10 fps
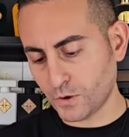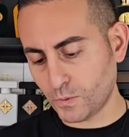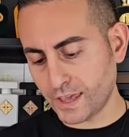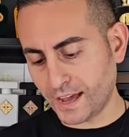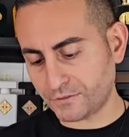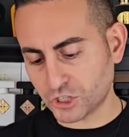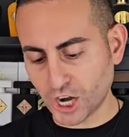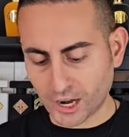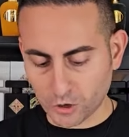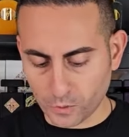We have
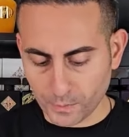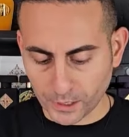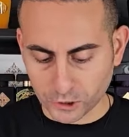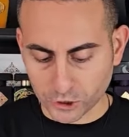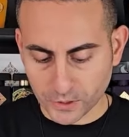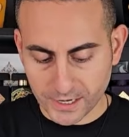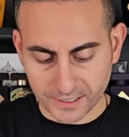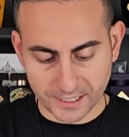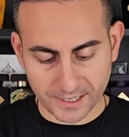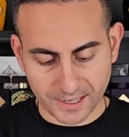Choco Milk
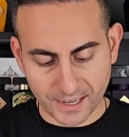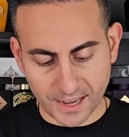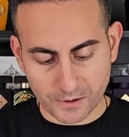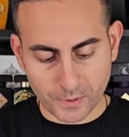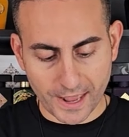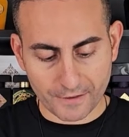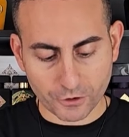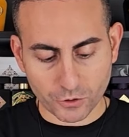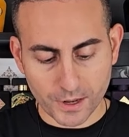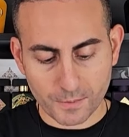Treat, and we
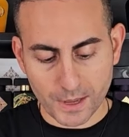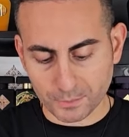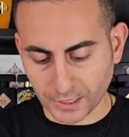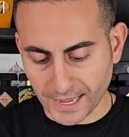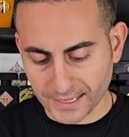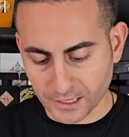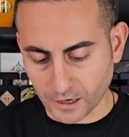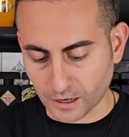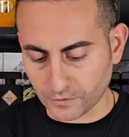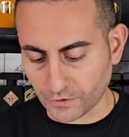have Creamy Blend
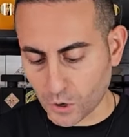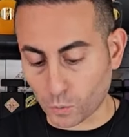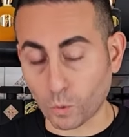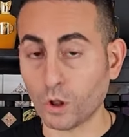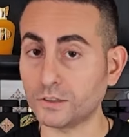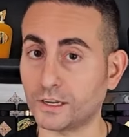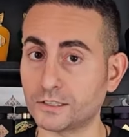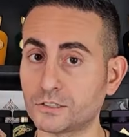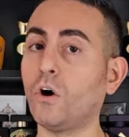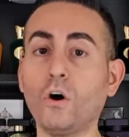of
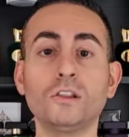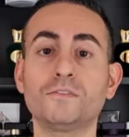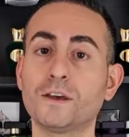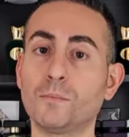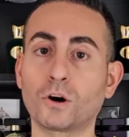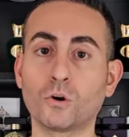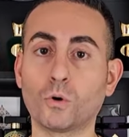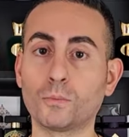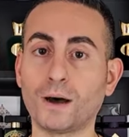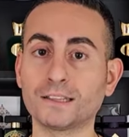Walnuts. All of them are
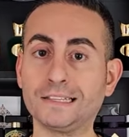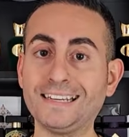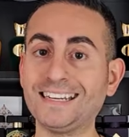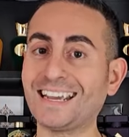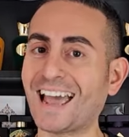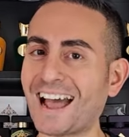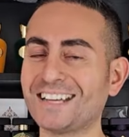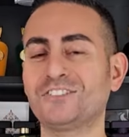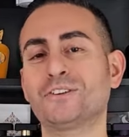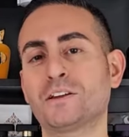gourmand leaning,
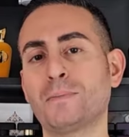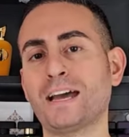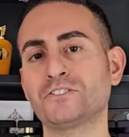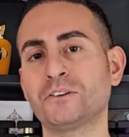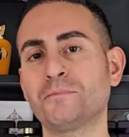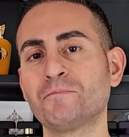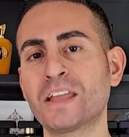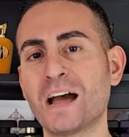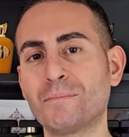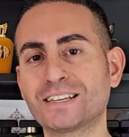as you can imagine.
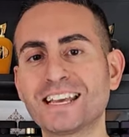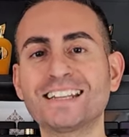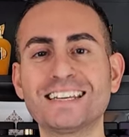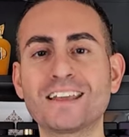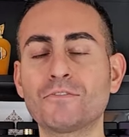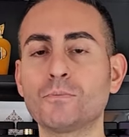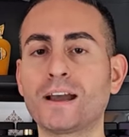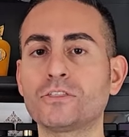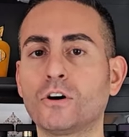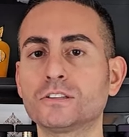I'm excited to give you
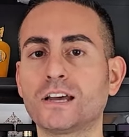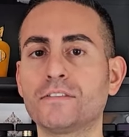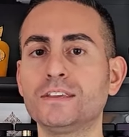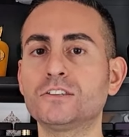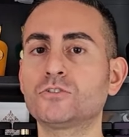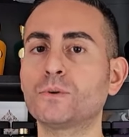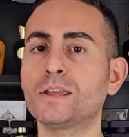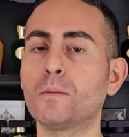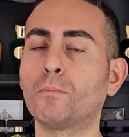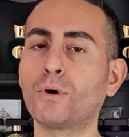my thoughts on these
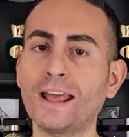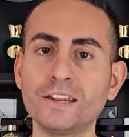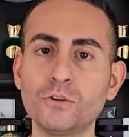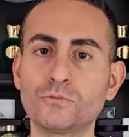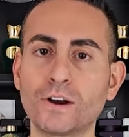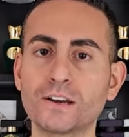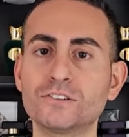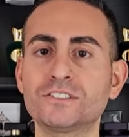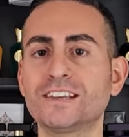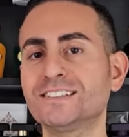three brand new
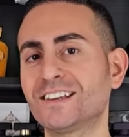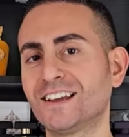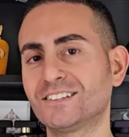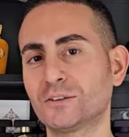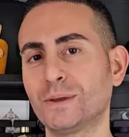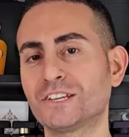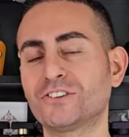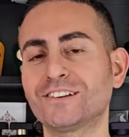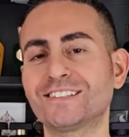fragrances, so make sure